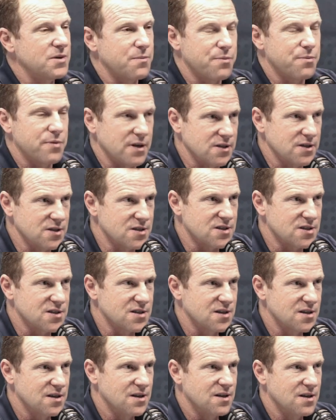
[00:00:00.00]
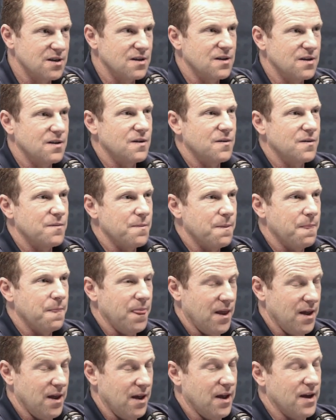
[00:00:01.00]
a prince. That's right.
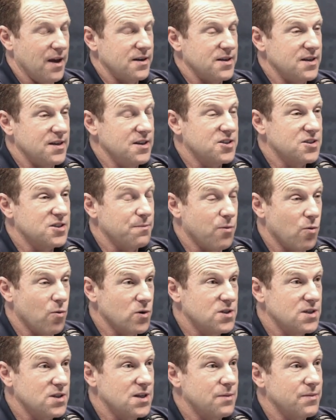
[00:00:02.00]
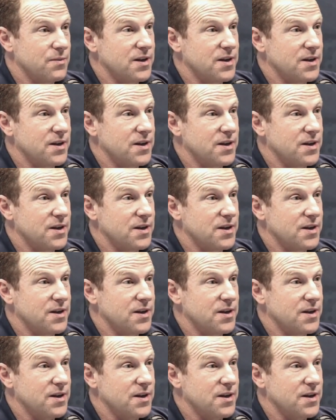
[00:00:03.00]
And he supported him.